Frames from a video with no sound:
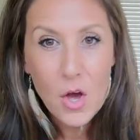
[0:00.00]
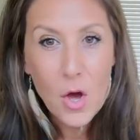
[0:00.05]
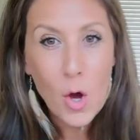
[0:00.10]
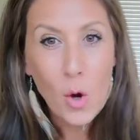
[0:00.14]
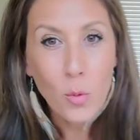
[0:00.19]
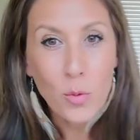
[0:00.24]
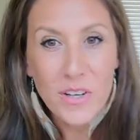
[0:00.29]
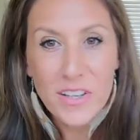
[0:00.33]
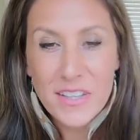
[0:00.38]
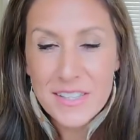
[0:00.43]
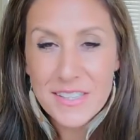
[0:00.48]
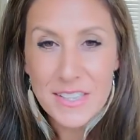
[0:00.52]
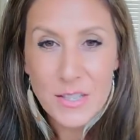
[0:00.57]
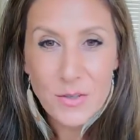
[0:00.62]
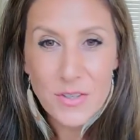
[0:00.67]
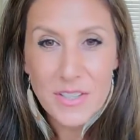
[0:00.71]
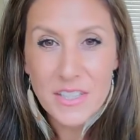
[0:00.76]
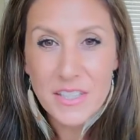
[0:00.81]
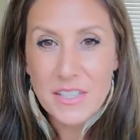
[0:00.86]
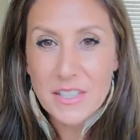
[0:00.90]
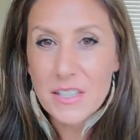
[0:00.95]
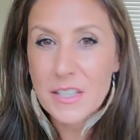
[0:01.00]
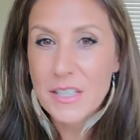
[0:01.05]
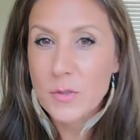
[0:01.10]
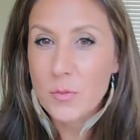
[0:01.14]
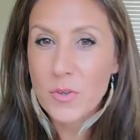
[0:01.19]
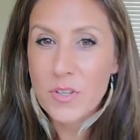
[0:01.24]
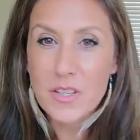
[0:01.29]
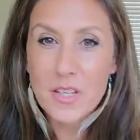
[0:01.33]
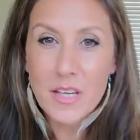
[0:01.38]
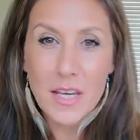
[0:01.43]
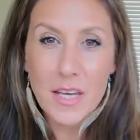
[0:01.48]
What are the synchronicities?
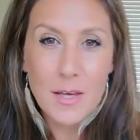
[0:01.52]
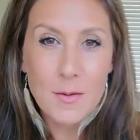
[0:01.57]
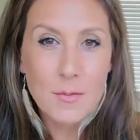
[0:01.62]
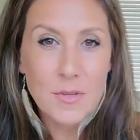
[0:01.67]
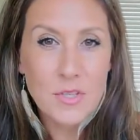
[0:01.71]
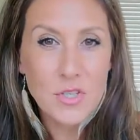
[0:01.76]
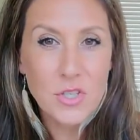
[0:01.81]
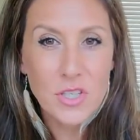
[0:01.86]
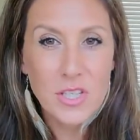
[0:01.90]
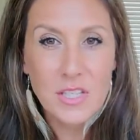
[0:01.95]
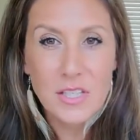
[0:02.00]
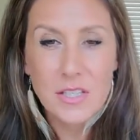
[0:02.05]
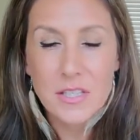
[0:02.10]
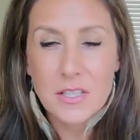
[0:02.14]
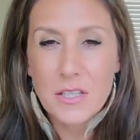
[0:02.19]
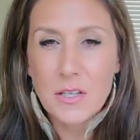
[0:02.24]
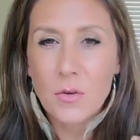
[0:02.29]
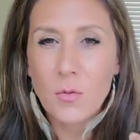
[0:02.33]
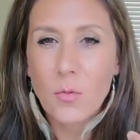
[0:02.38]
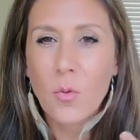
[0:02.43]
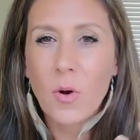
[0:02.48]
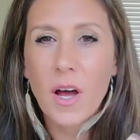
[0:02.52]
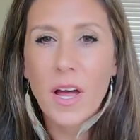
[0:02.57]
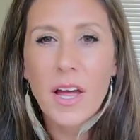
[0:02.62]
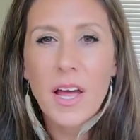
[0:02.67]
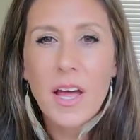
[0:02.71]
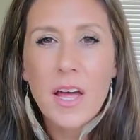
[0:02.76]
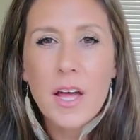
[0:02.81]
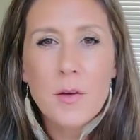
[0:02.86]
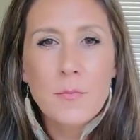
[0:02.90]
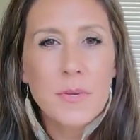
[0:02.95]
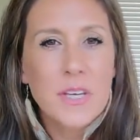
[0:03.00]
What are the images? You know what?
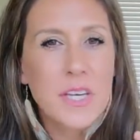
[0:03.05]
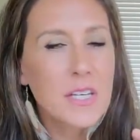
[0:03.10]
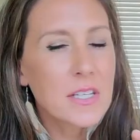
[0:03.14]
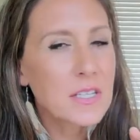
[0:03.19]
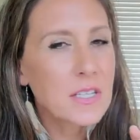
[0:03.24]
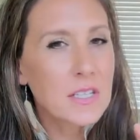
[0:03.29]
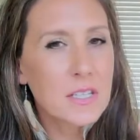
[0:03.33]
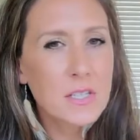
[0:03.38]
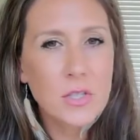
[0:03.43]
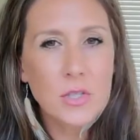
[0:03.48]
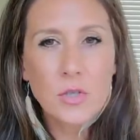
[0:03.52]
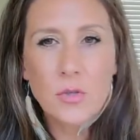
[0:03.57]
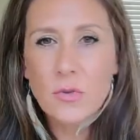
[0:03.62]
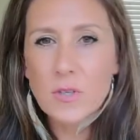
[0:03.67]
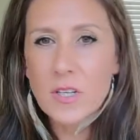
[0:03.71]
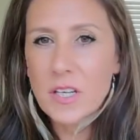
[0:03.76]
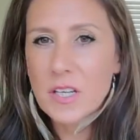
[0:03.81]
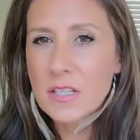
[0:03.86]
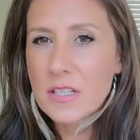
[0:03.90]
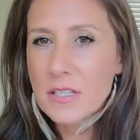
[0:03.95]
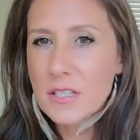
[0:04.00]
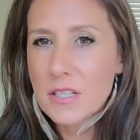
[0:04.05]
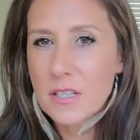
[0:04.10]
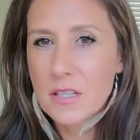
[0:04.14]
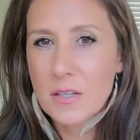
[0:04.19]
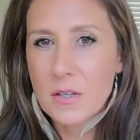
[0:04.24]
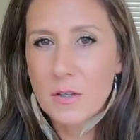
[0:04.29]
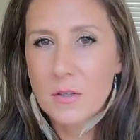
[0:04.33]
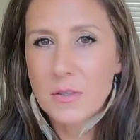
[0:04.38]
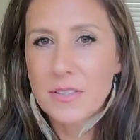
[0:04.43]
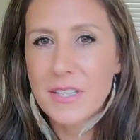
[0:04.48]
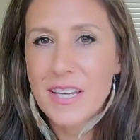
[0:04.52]
Begin to tune into
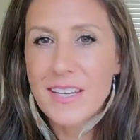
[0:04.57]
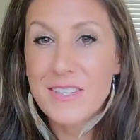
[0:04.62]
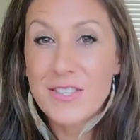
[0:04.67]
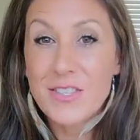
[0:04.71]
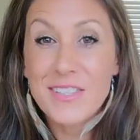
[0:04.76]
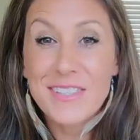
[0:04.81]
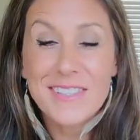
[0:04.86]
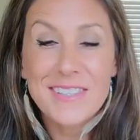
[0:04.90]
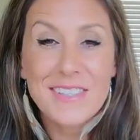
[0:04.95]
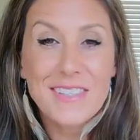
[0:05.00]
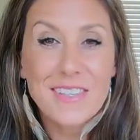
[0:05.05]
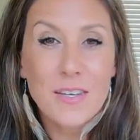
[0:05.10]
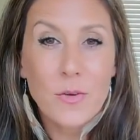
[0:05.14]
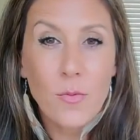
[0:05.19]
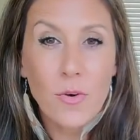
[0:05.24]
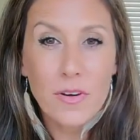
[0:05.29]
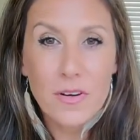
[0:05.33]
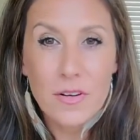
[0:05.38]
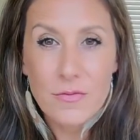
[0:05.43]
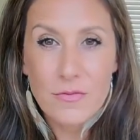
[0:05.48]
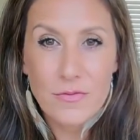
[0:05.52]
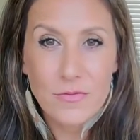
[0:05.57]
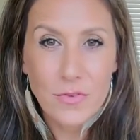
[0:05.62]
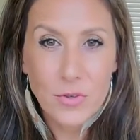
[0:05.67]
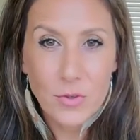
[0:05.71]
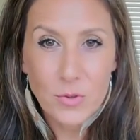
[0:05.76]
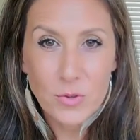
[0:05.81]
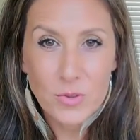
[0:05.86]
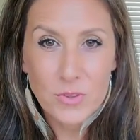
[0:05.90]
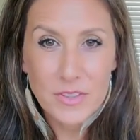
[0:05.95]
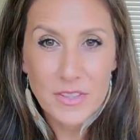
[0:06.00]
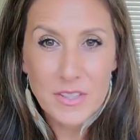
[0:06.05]
those and just see what
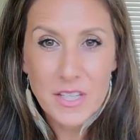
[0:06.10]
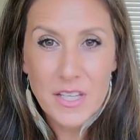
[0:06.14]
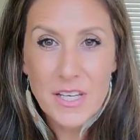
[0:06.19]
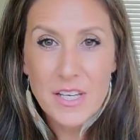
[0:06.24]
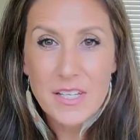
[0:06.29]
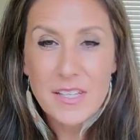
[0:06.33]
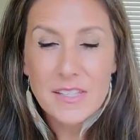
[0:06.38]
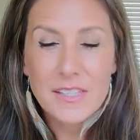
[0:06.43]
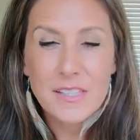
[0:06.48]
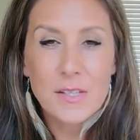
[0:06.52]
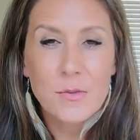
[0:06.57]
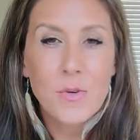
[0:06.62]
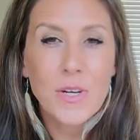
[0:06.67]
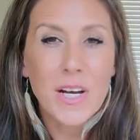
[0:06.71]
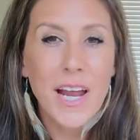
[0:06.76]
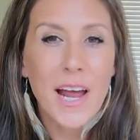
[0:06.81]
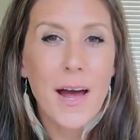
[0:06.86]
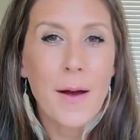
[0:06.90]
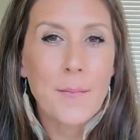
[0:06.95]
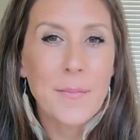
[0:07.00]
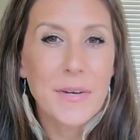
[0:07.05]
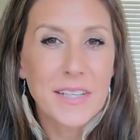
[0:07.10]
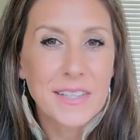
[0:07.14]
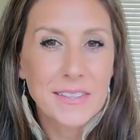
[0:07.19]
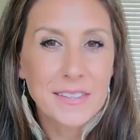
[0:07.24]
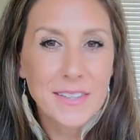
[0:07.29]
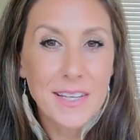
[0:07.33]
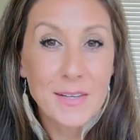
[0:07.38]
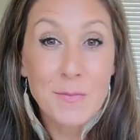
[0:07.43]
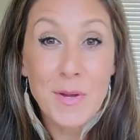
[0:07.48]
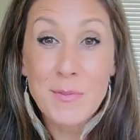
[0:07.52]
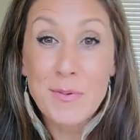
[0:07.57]
unfolds. See what happens.
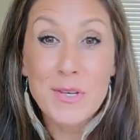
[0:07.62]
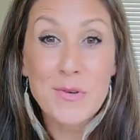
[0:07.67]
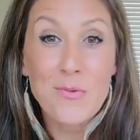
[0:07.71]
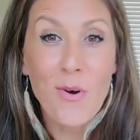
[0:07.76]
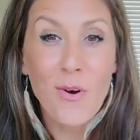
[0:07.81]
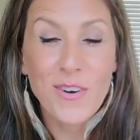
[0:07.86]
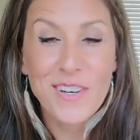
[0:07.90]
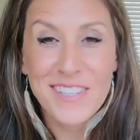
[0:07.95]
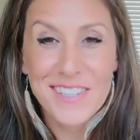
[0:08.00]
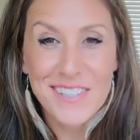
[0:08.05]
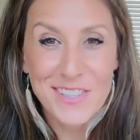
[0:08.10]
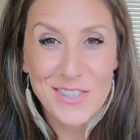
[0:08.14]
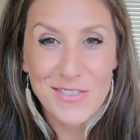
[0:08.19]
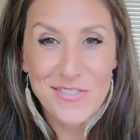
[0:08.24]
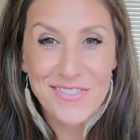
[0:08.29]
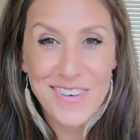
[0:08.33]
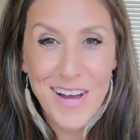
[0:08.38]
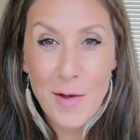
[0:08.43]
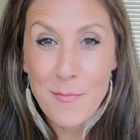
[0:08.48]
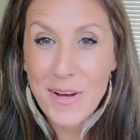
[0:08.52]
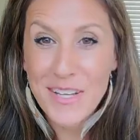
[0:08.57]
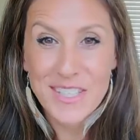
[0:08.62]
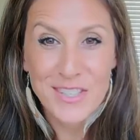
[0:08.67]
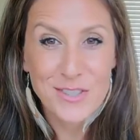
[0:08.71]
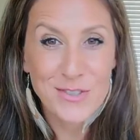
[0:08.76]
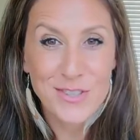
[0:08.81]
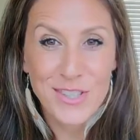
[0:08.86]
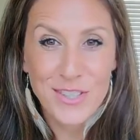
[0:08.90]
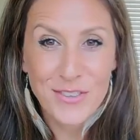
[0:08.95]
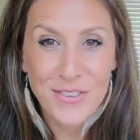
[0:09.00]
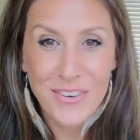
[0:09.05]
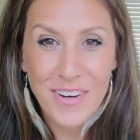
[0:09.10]
And maybe you already do. I bet you
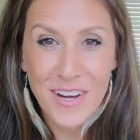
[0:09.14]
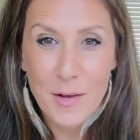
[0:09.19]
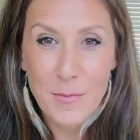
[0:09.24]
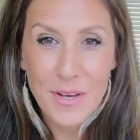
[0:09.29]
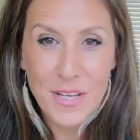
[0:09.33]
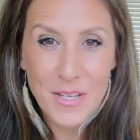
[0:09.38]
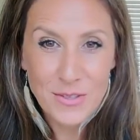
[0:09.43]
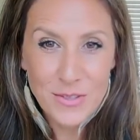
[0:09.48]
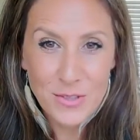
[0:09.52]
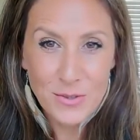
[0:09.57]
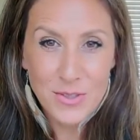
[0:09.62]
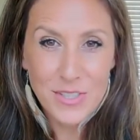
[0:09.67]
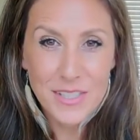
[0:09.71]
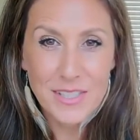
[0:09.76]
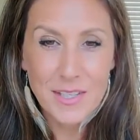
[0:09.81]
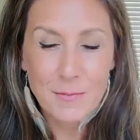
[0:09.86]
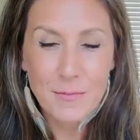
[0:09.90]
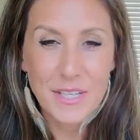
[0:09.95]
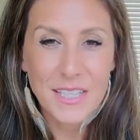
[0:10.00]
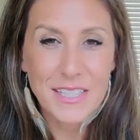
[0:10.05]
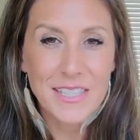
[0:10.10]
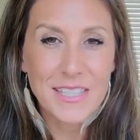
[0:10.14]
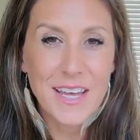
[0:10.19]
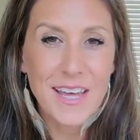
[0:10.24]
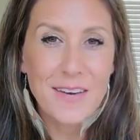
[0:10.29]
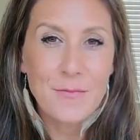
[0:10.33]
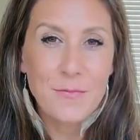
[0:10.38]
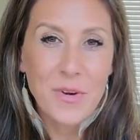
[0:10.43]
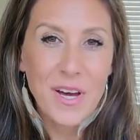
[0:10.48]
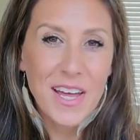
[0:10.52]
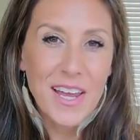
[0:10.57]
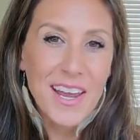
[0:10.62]
do. I bet you do to some extent.
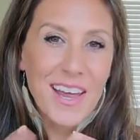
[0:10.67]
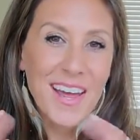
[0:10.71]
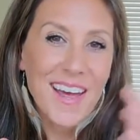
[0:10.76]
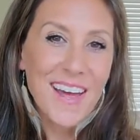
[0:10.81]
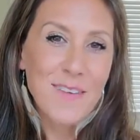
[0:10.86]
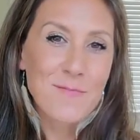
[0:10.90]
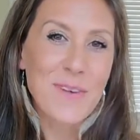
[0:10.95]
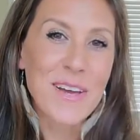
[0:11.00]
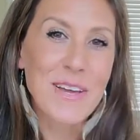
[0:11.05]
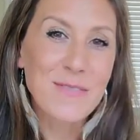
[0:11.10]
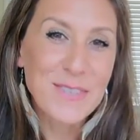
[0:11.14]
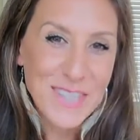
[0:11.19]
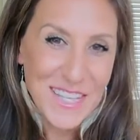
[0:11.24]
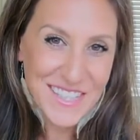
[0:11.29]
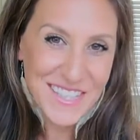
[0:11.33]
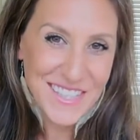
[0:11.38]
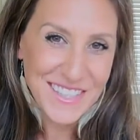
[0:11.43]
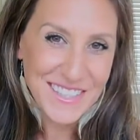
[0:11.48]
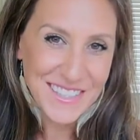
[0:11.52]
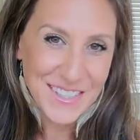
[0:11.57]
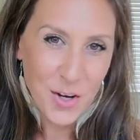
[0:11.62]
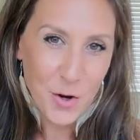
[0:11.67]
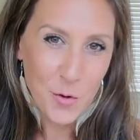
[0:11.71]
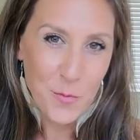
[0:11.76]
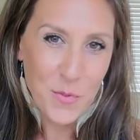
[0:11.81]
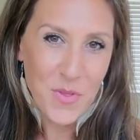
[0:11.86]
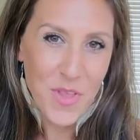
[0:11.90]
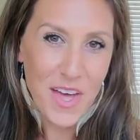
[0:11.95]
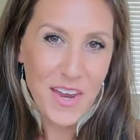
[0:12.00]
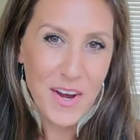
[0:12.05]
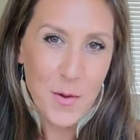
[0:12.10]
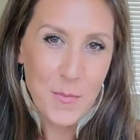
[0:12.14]
But my invitation is to
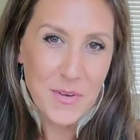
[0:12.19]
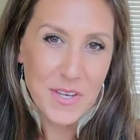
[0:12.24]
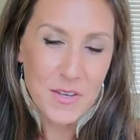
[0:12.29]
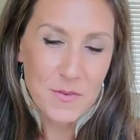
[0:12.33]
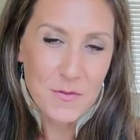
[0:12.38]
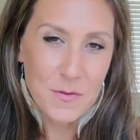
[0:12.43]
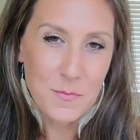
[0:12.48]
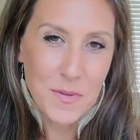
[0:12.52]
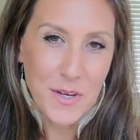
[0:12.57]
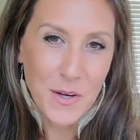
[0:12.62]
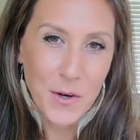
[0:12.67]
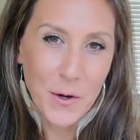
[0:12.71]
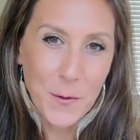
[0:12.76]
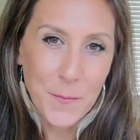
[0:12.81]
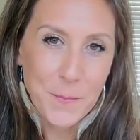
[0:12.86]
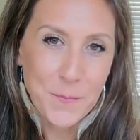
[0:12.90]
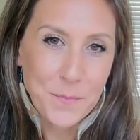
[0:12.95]
open that up even bigger.